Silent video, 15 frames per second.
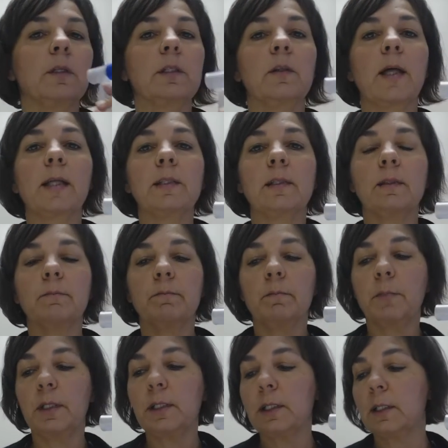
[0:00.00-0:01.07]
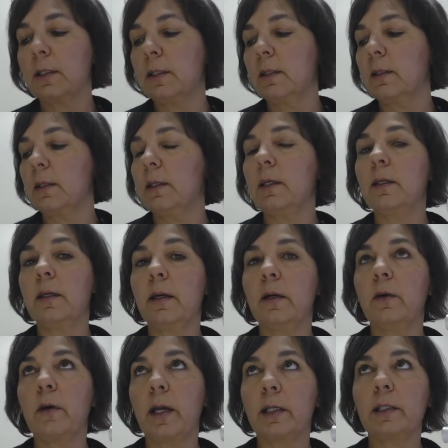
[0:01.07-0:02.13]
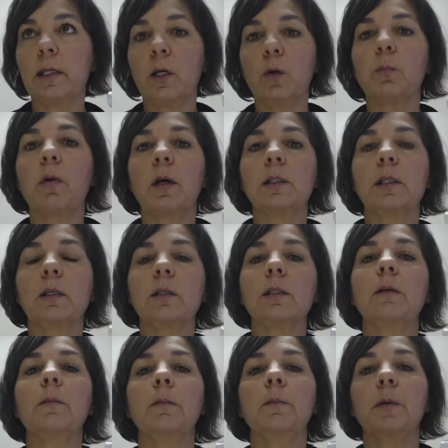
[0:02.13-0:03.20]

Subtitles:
So that's basically the inhale-exhale process.